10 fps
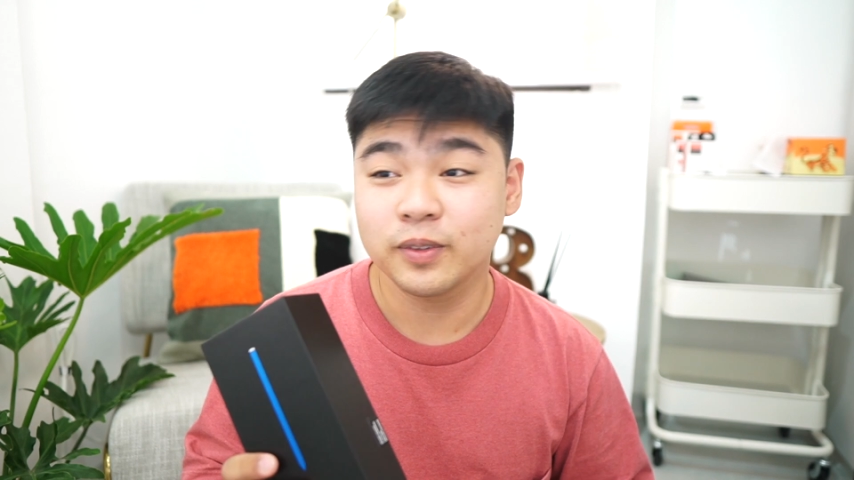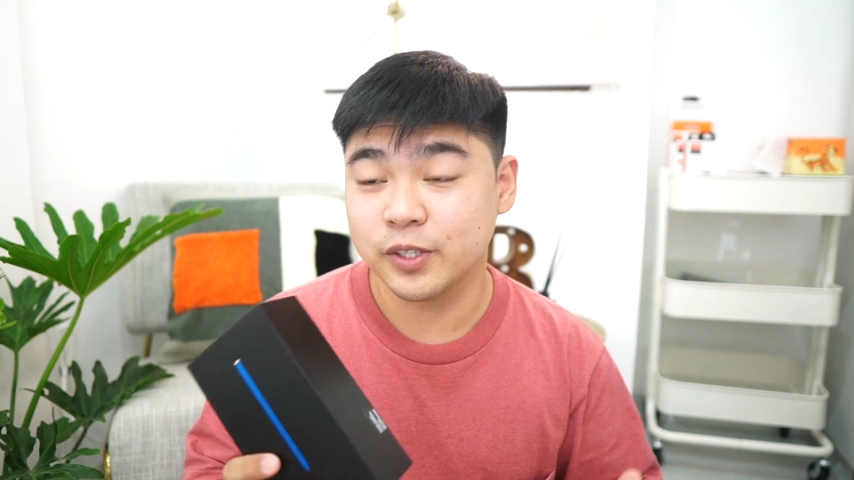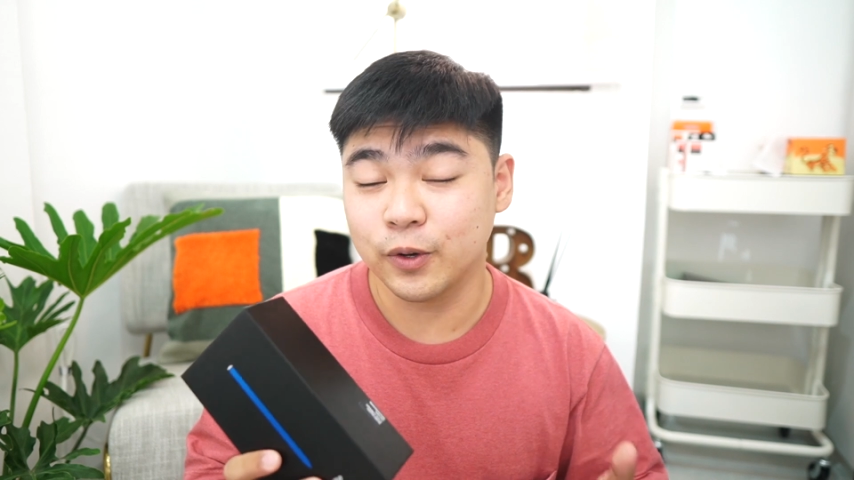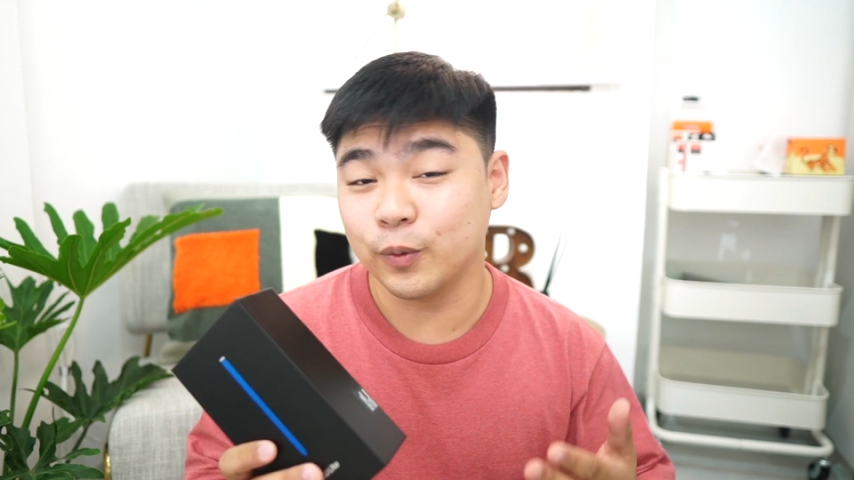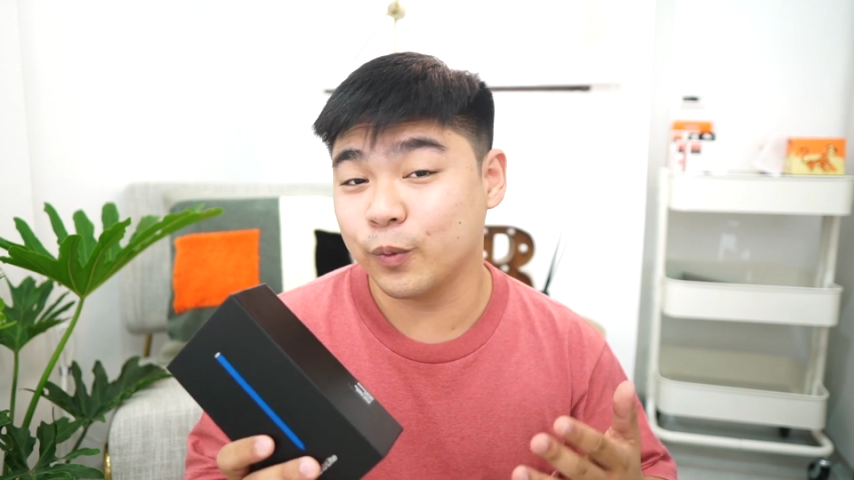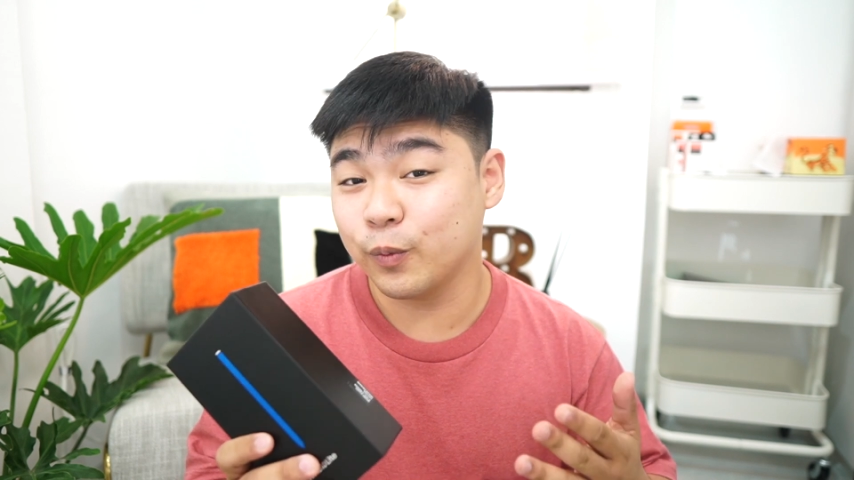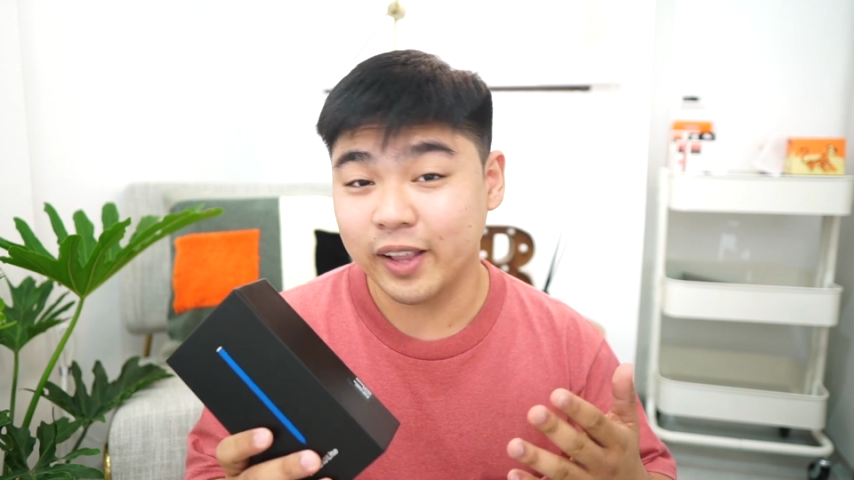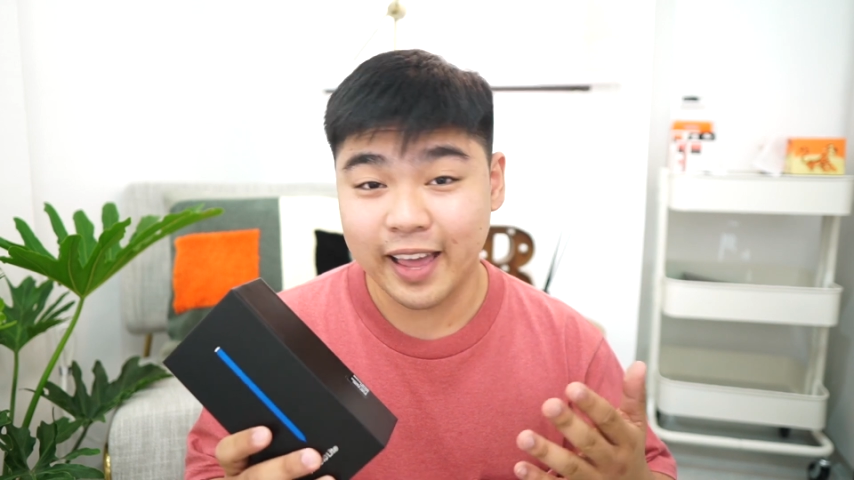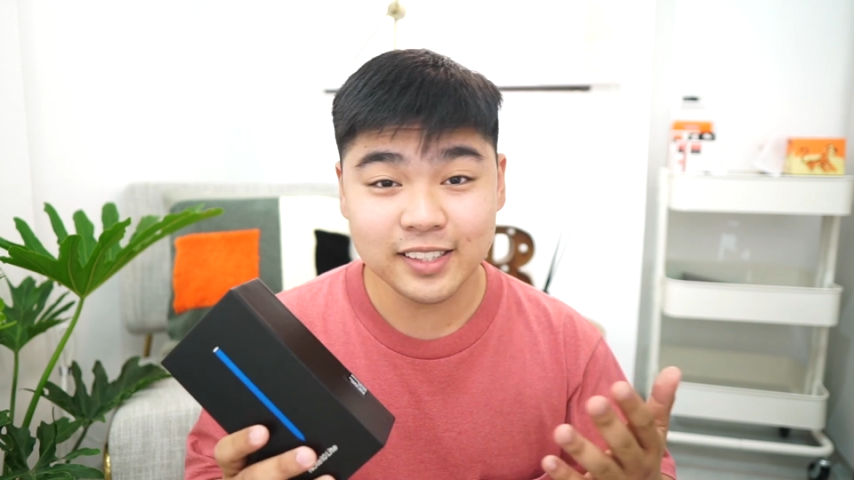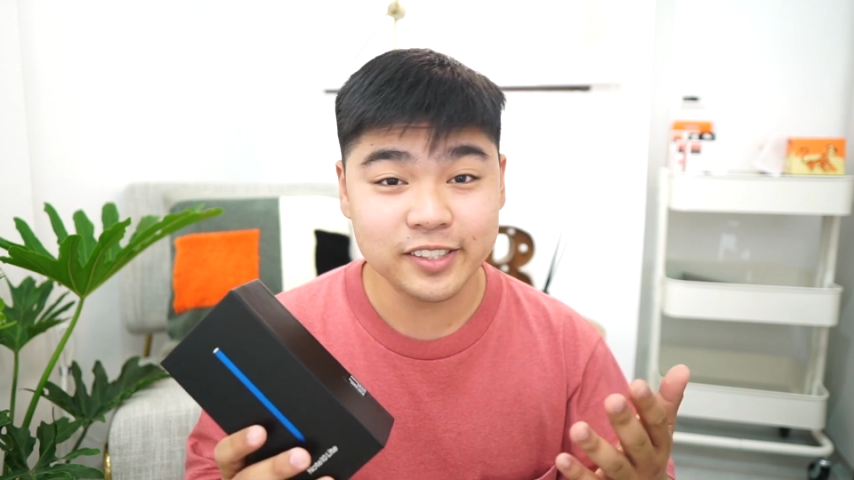so
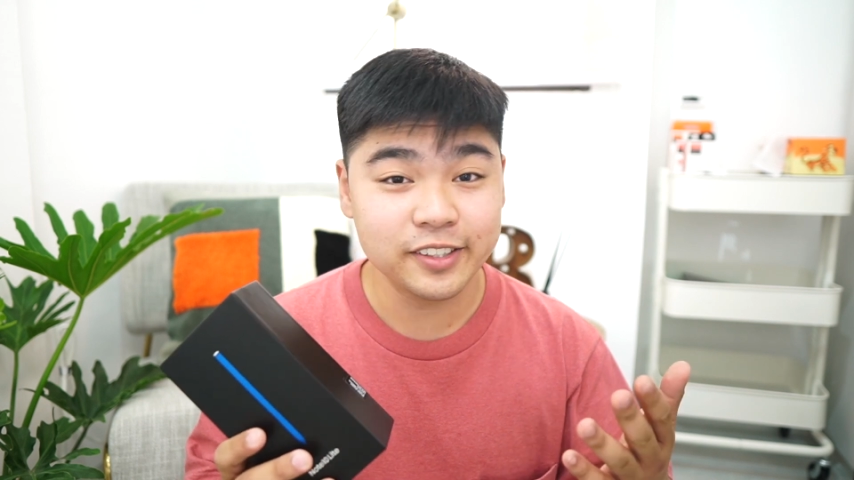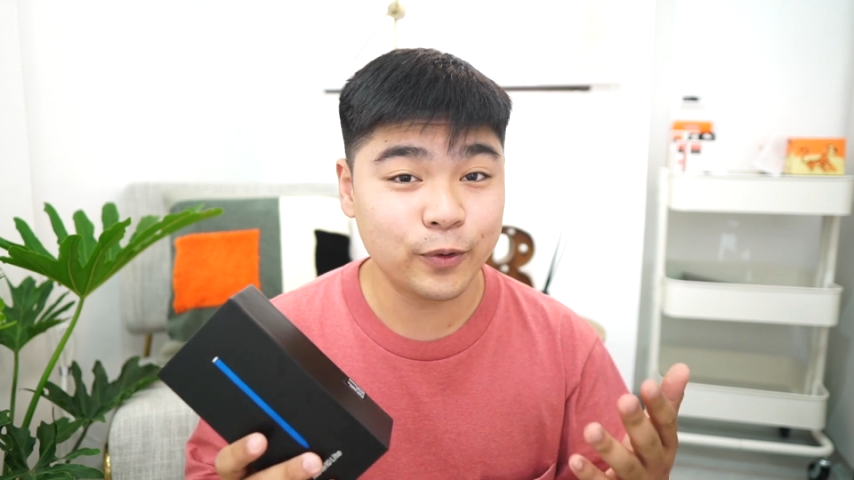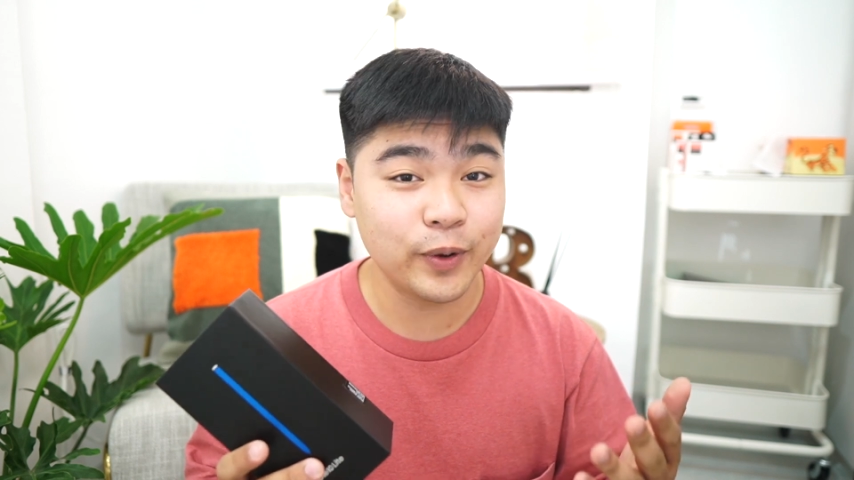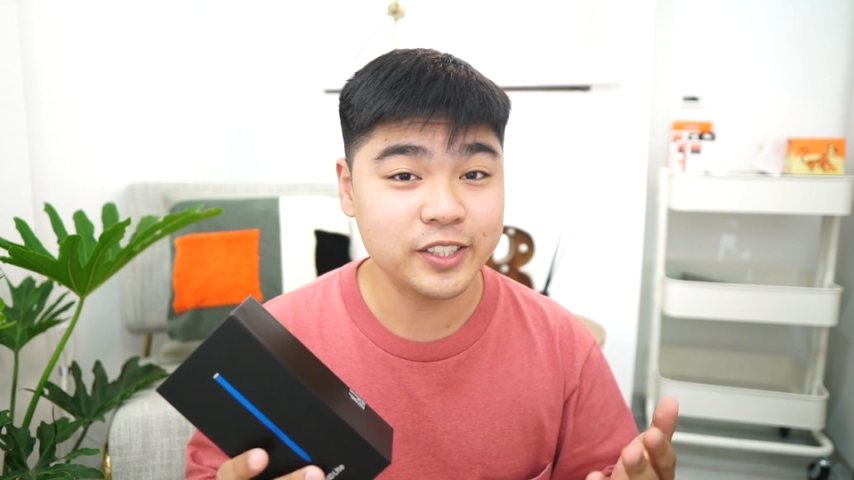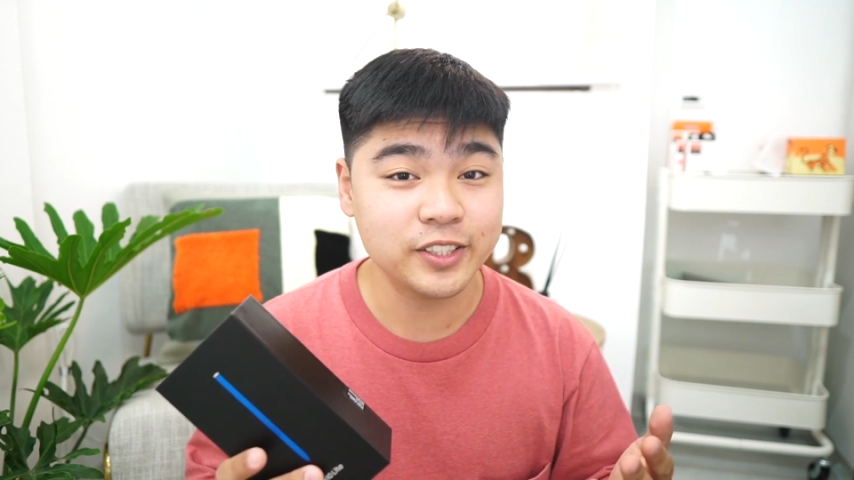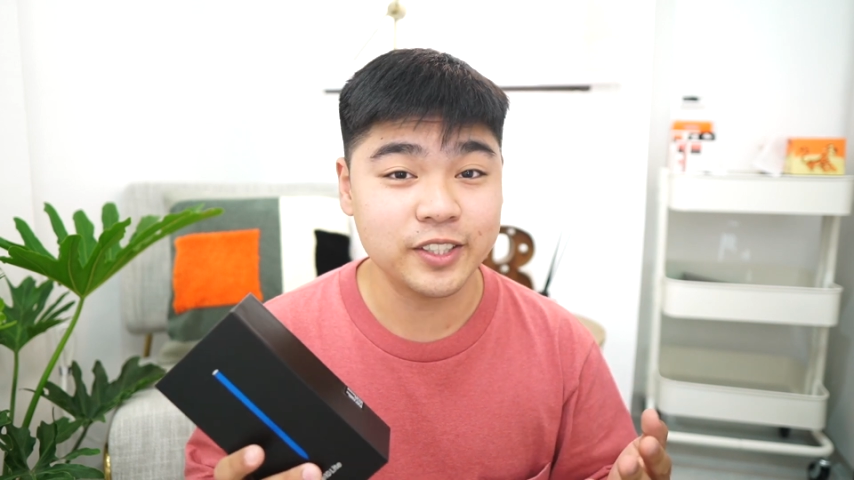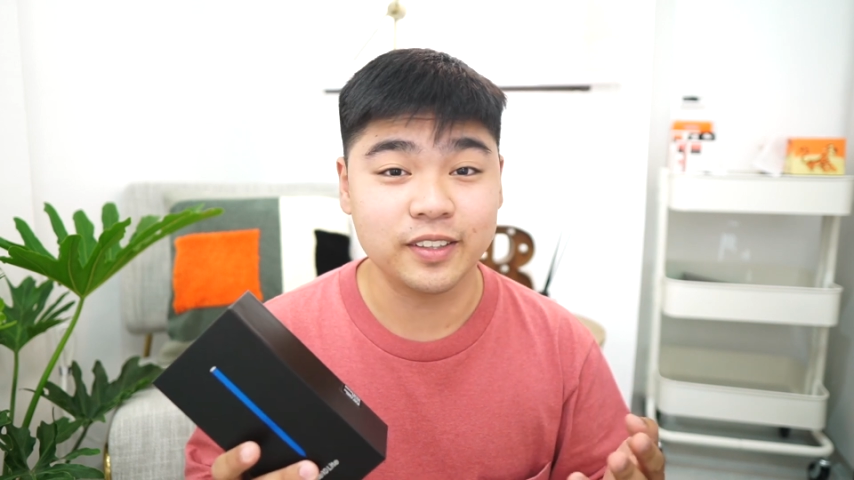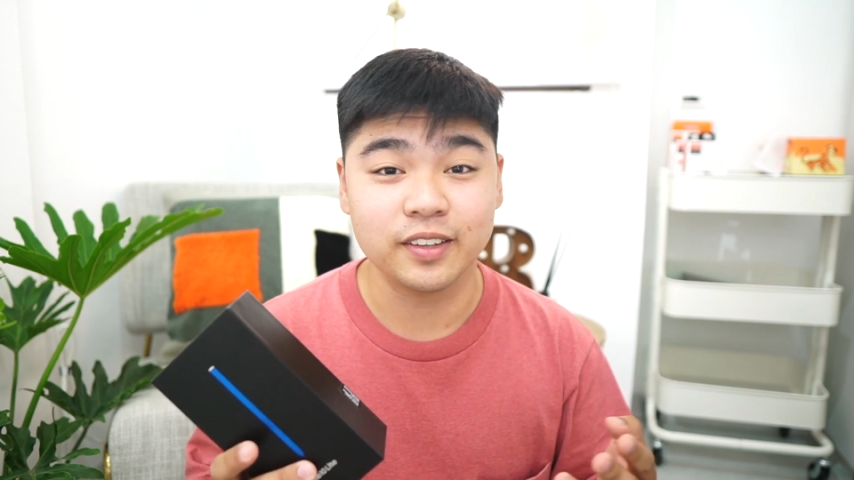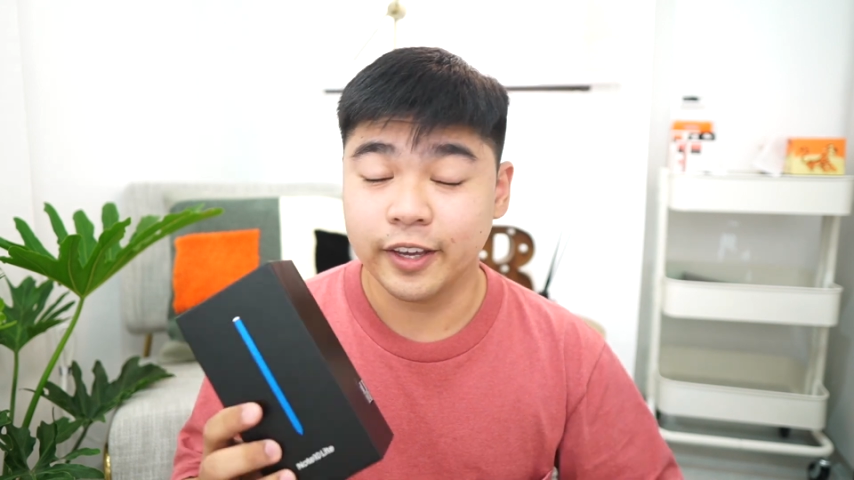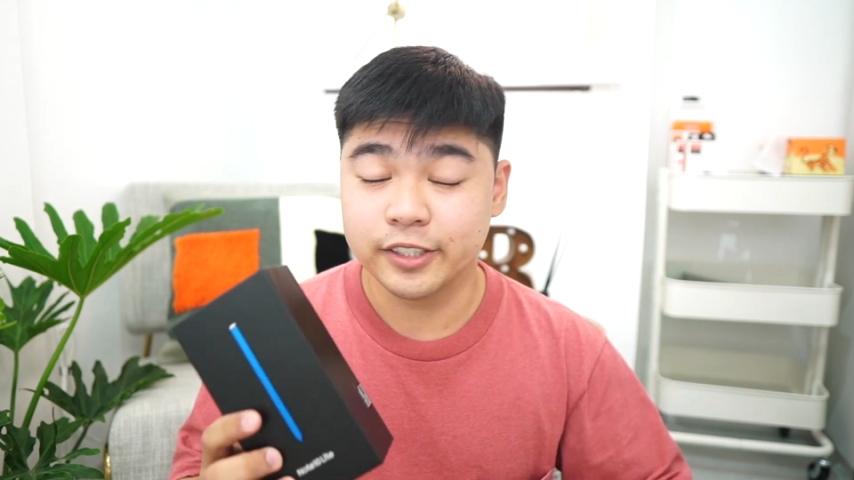we'll answer the question,